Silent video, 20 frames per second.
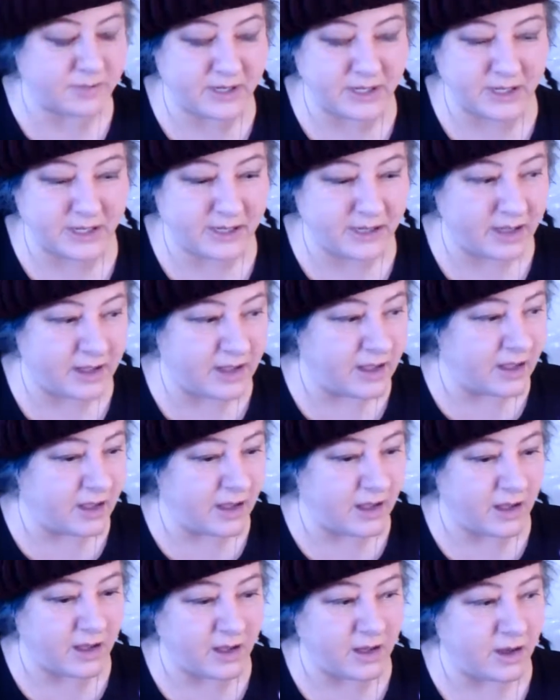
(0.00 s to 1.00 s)
be
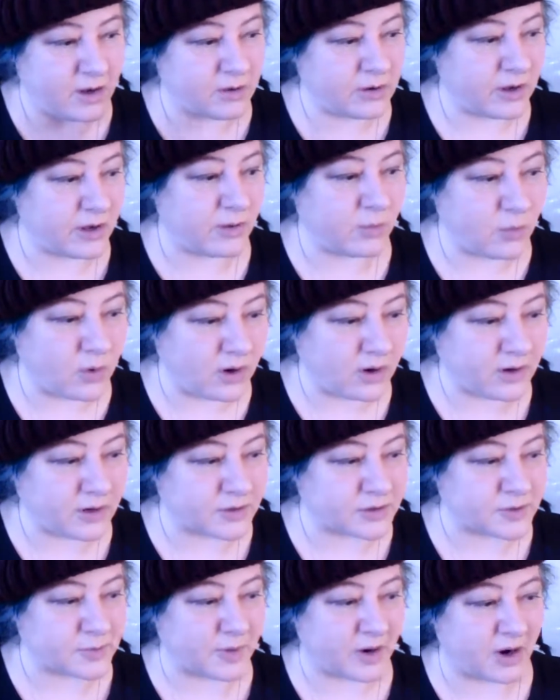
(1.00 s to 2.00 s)
a
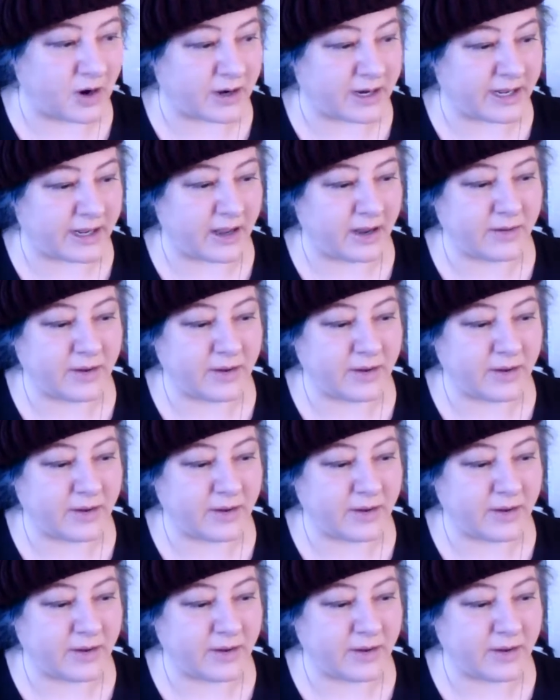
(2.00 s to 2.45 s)
workers' party.